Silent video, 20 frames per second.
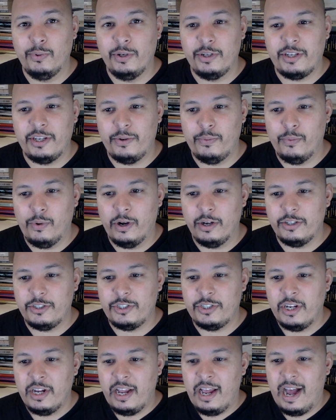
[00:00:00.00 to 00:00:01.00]
looking
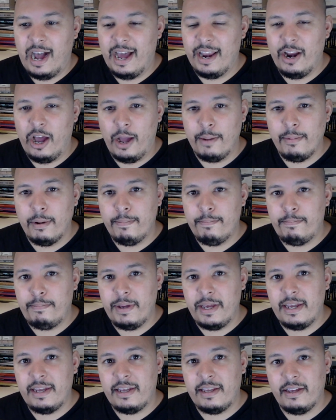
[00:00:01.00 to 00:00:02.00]
watch, and I'm a
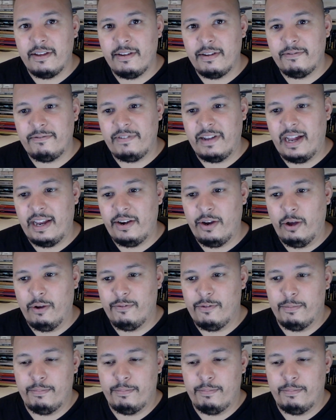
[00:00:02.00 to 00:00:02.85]
big fan of the